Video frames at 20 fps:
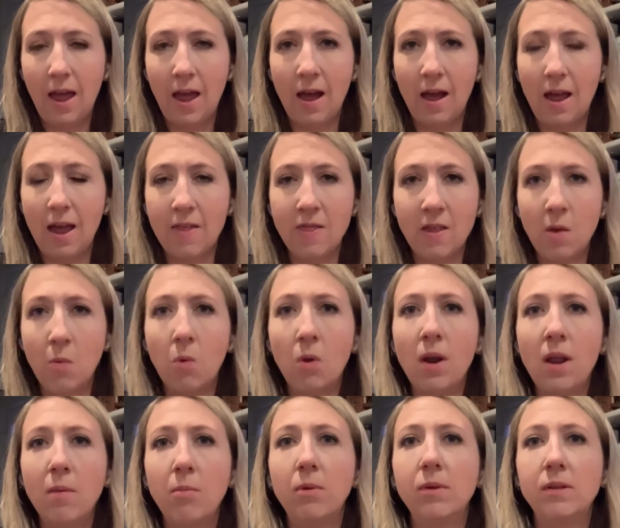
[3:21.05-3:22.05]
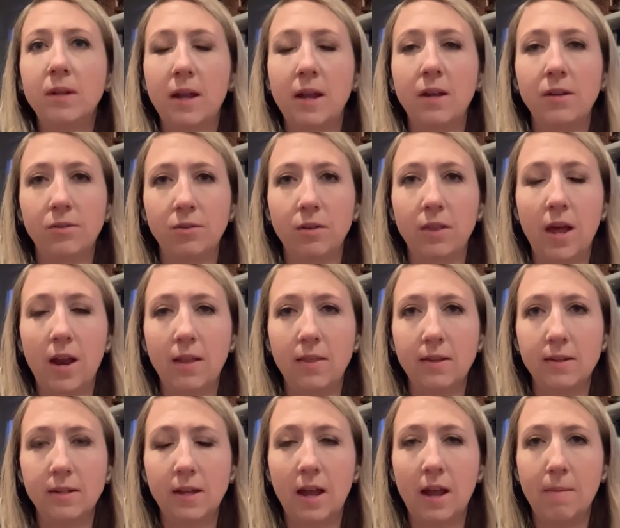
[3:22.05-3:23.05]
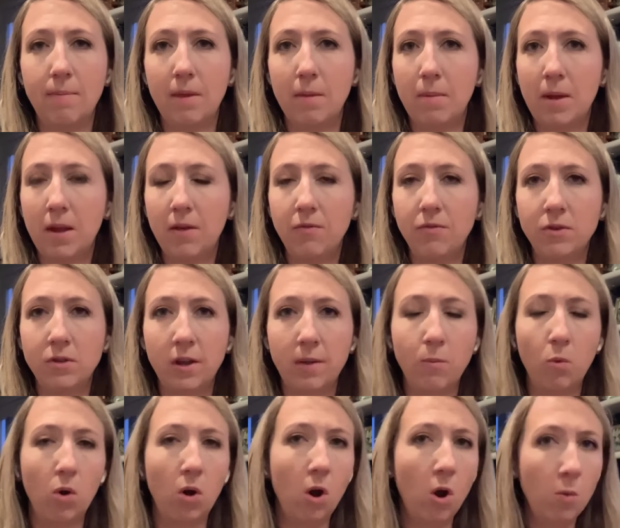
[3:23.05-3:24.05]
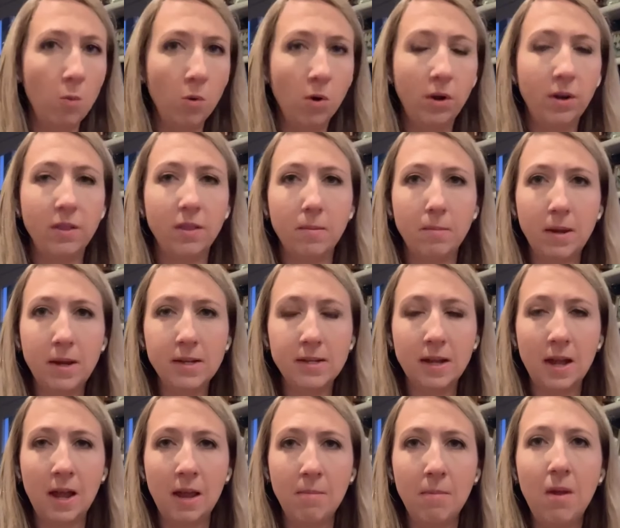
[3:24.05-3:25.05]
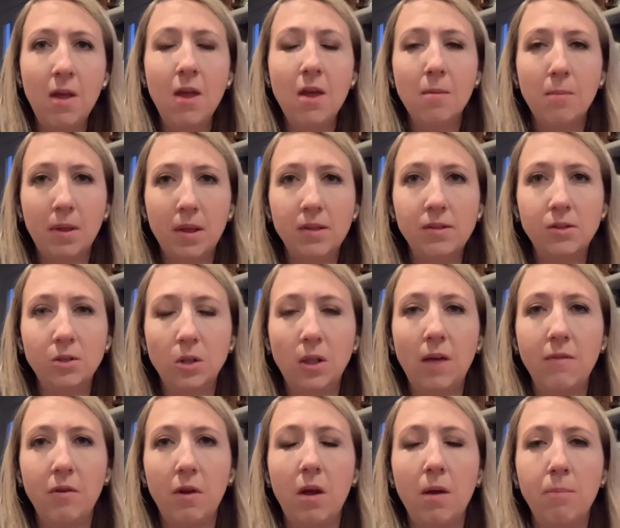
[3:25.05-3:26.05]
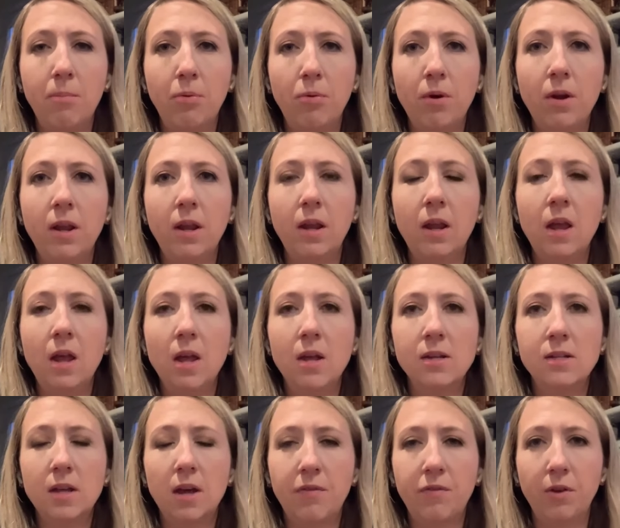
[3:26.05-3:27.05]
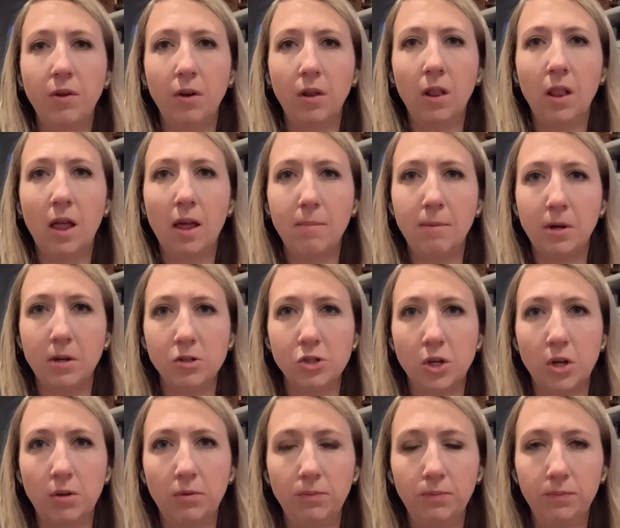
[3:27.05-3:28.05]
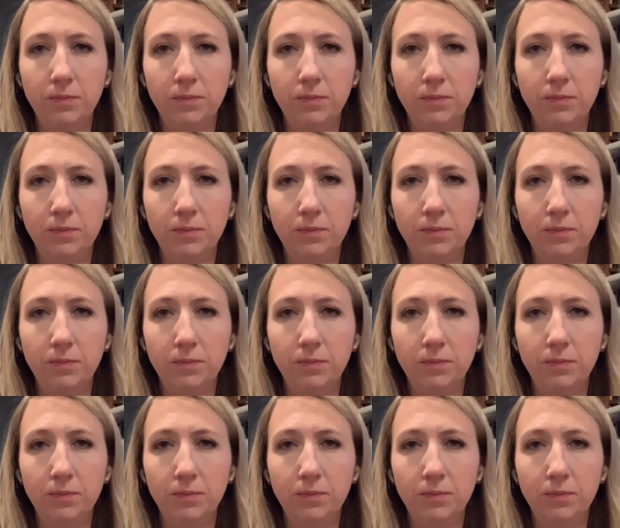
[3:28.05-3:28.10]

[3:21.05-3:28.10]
Uh, and they weren't able to answer that at the time. They may have done more homework in the meantime, but they still have a, a pretty tough hill to climb here, Joe.